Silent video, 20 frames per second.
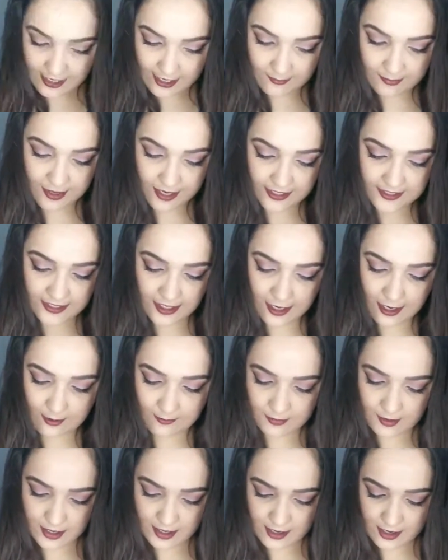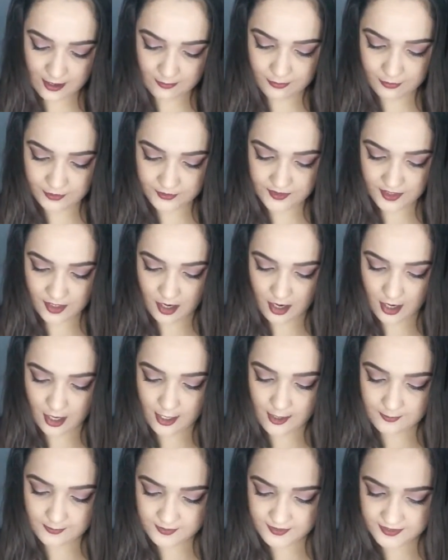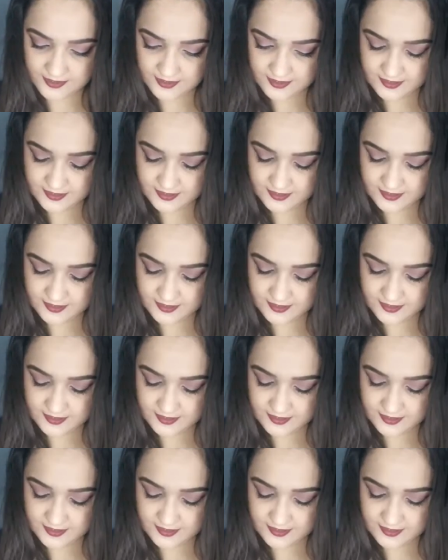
I picked up a couple tops.